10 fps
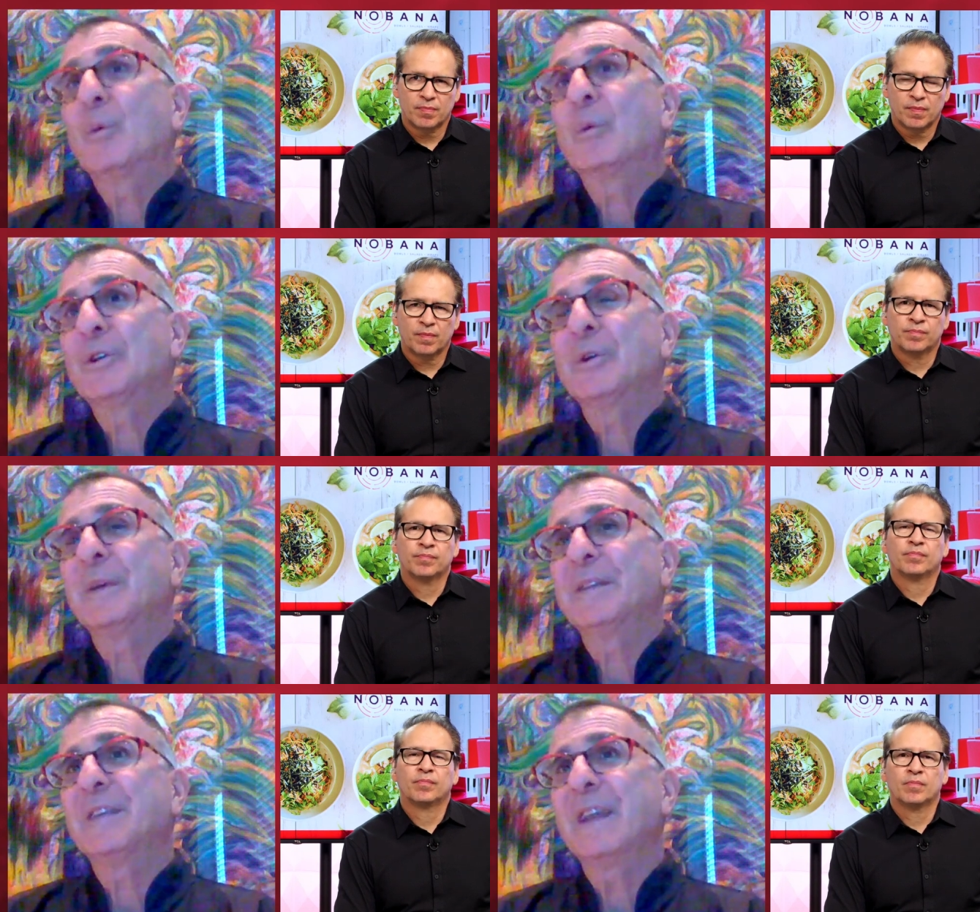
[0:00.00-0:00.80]
Speaker 1: what we're
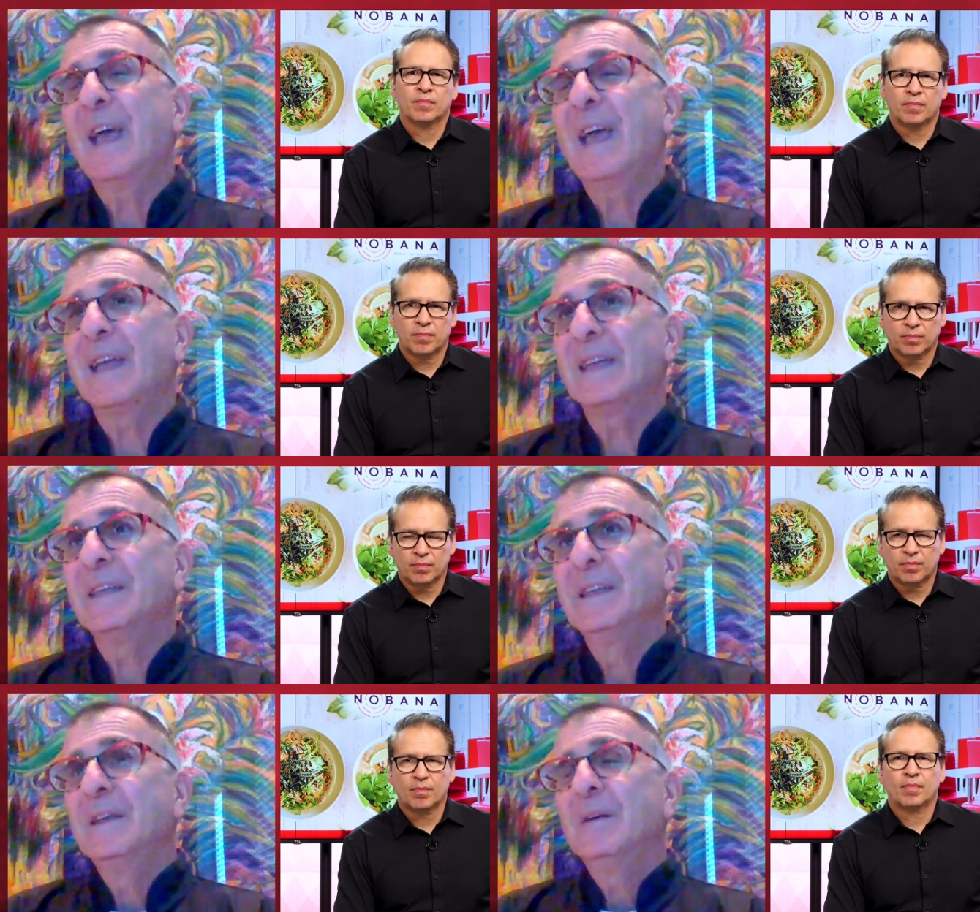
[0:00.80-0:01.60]
doing today.
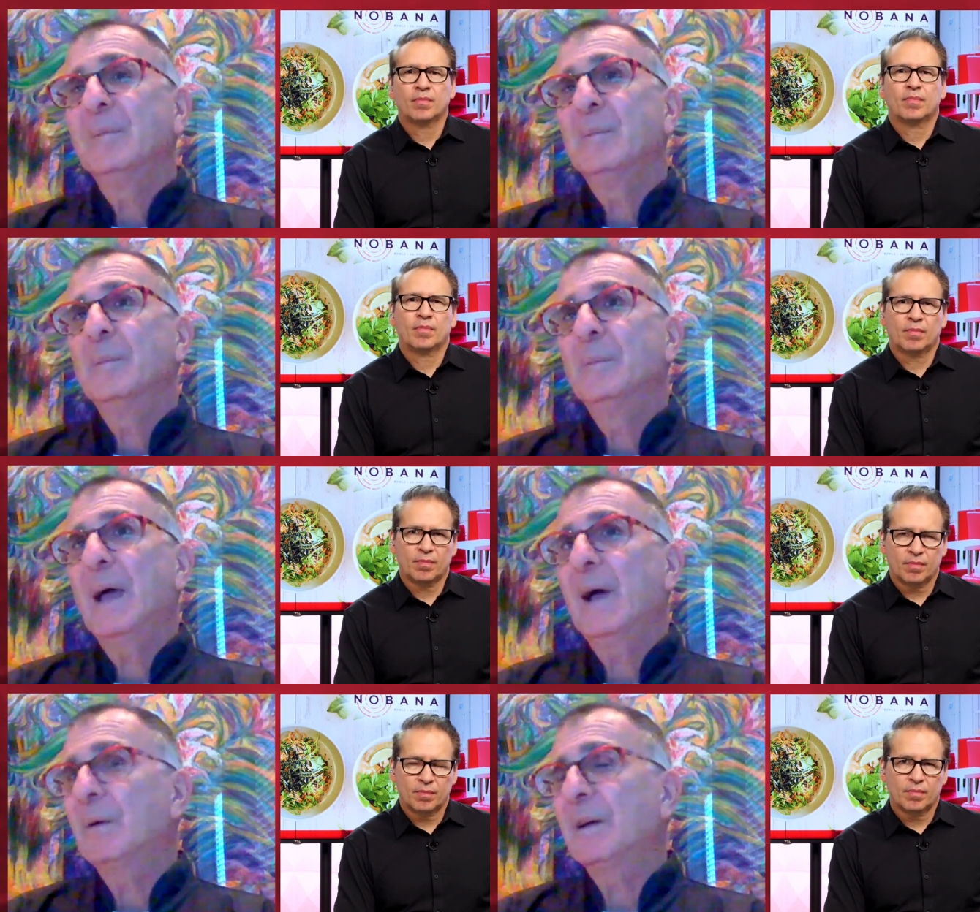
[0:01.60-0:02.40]

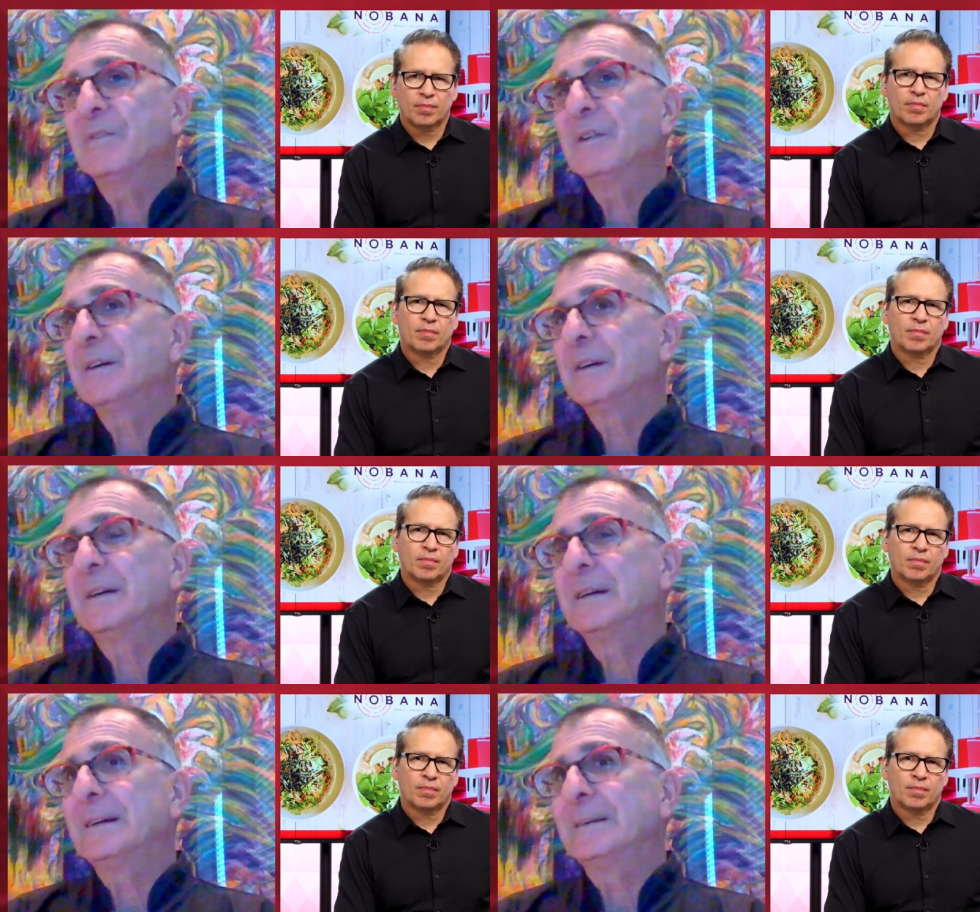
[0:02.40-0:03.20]
However,
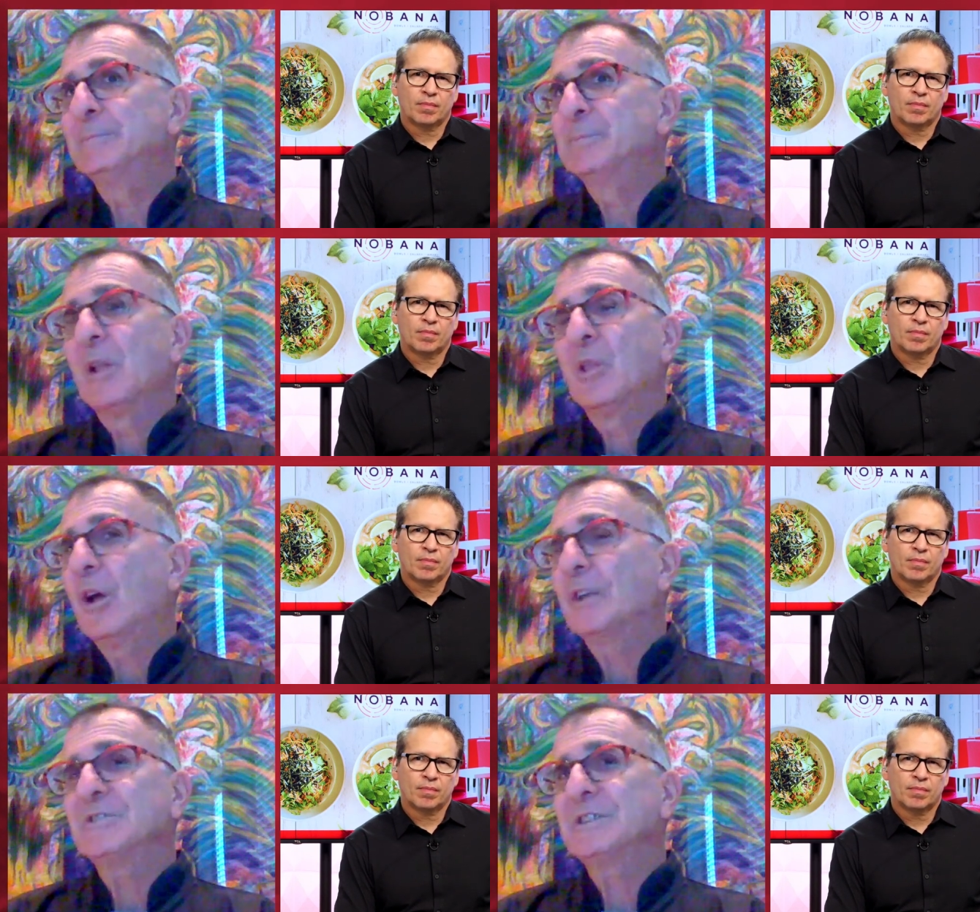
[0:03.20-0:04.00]
um,
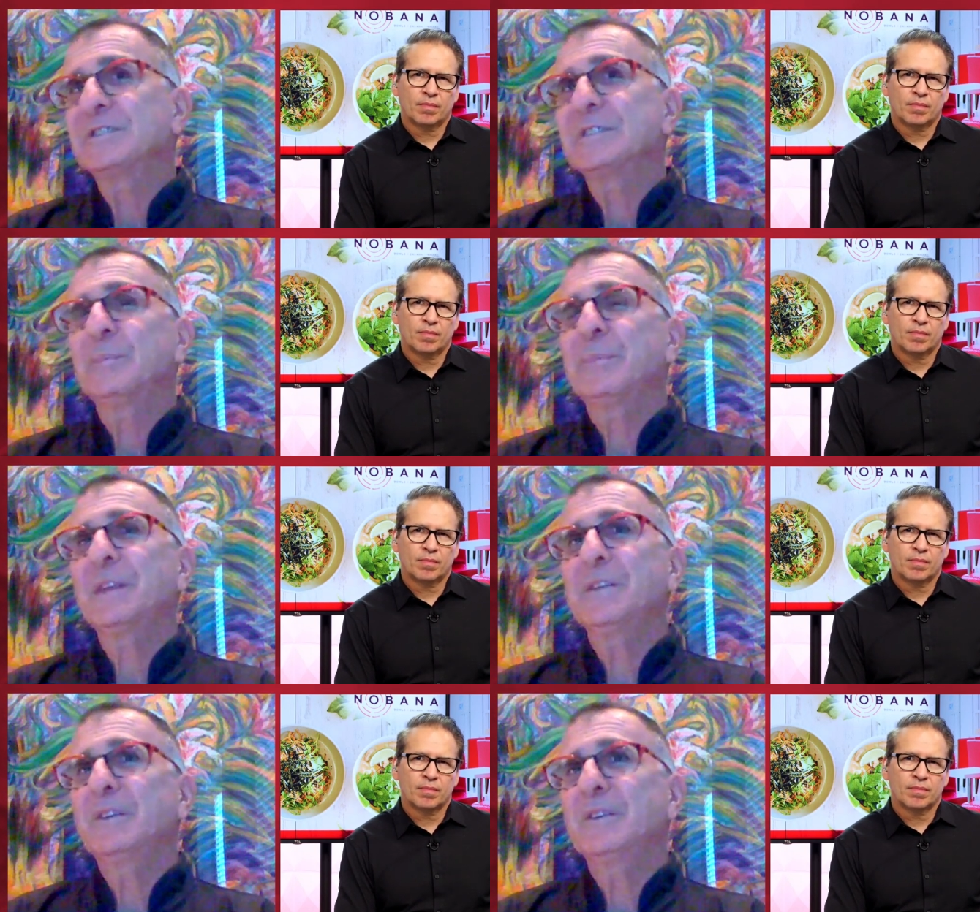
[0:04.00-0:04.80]
launching
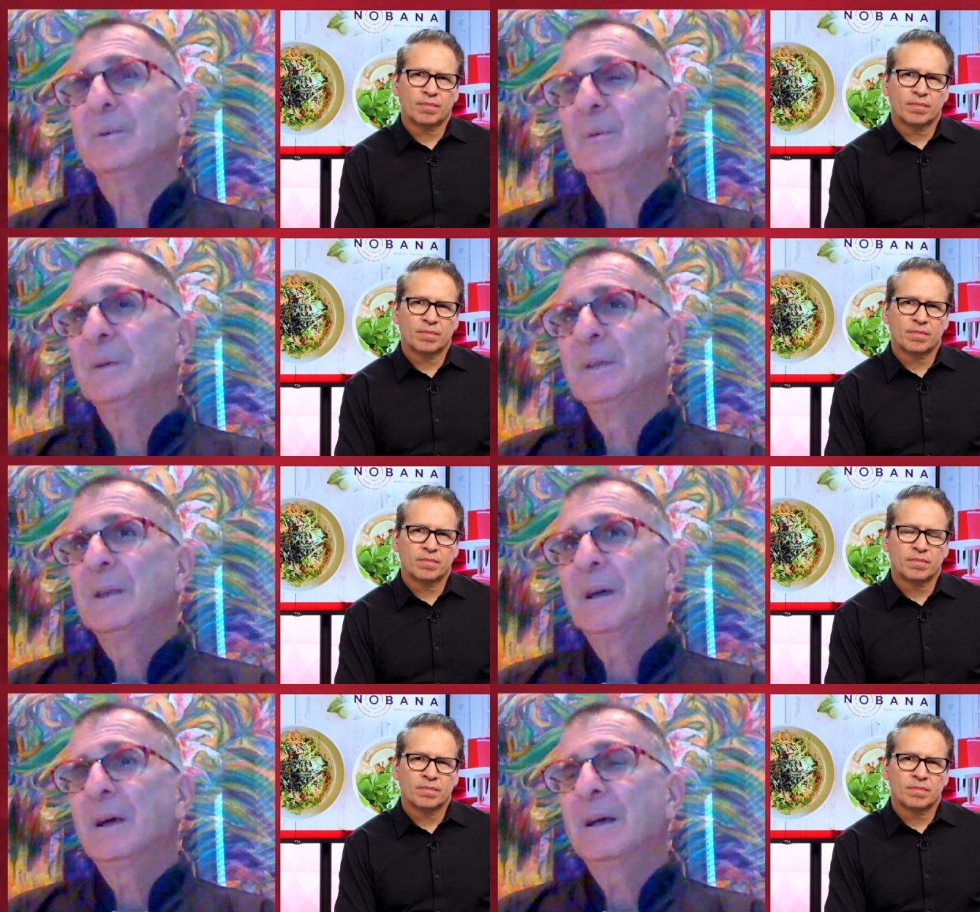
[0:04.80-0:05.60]
something new
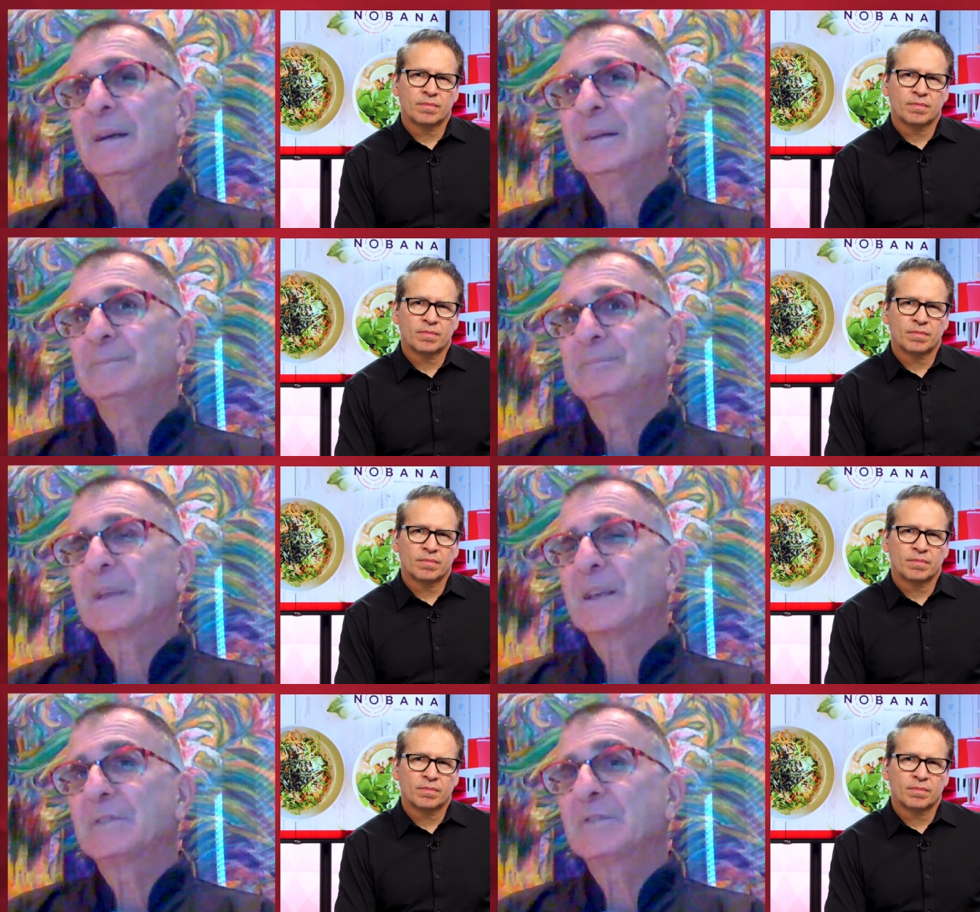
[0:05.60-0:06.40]
um,
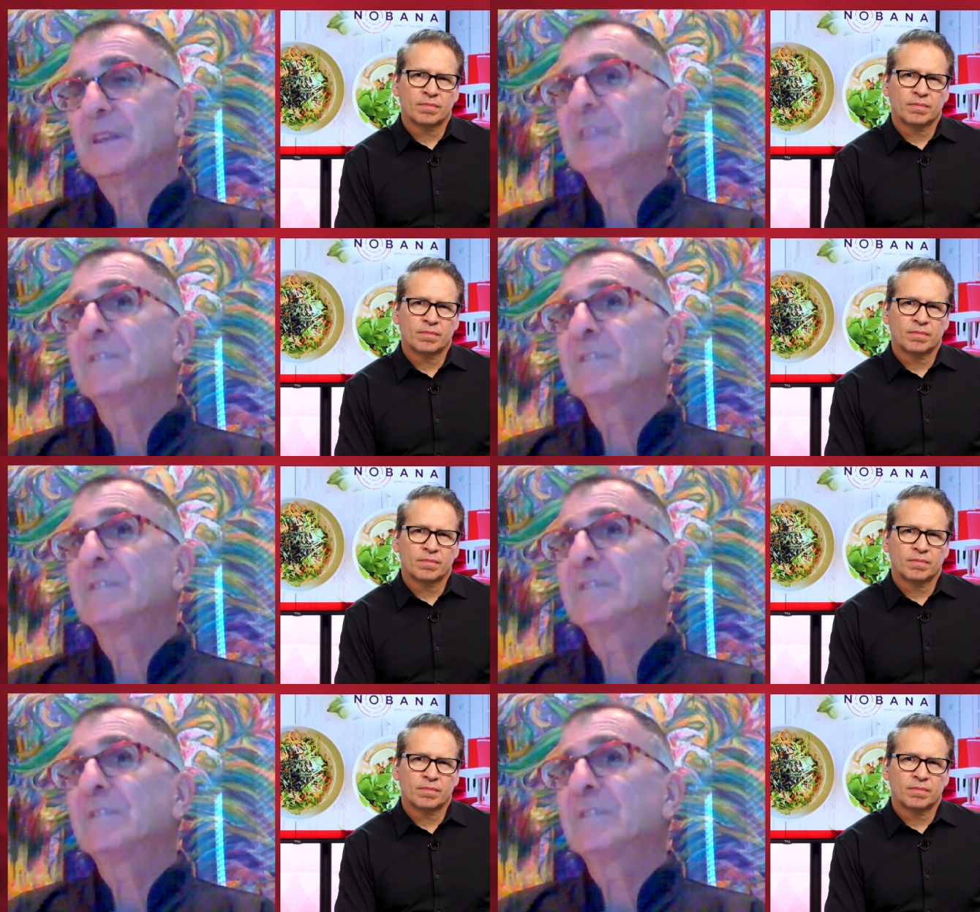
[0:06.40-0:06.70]
is